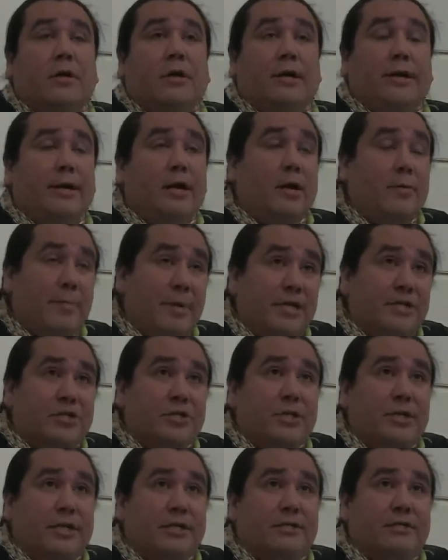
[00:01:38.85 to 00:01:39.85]
And our
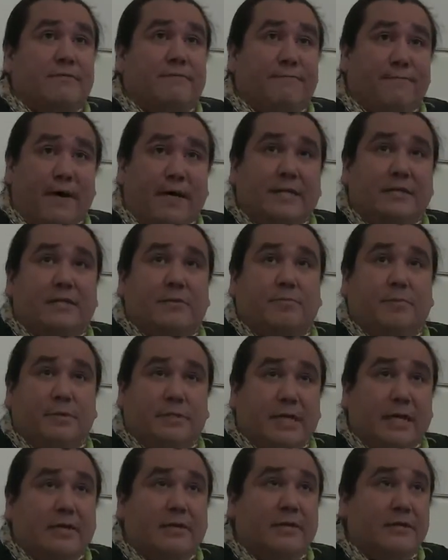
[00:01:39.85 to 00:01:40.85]
mission is to fight to
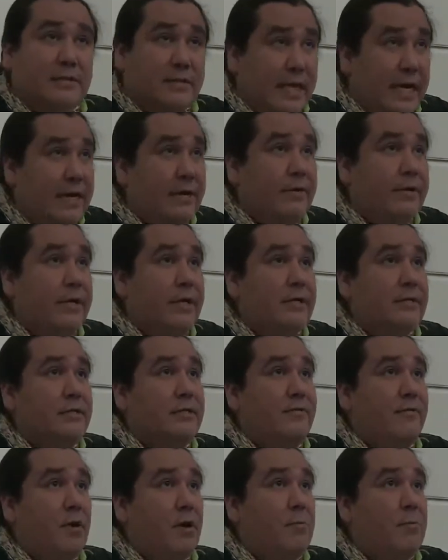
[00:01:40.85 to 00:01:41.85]
protect the sacredness
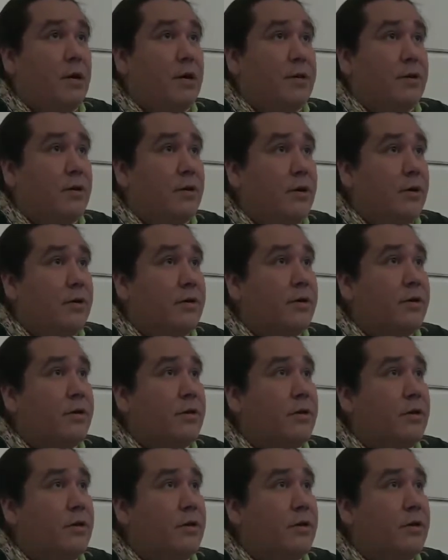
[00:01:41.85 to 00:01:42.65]
of our Mother Earth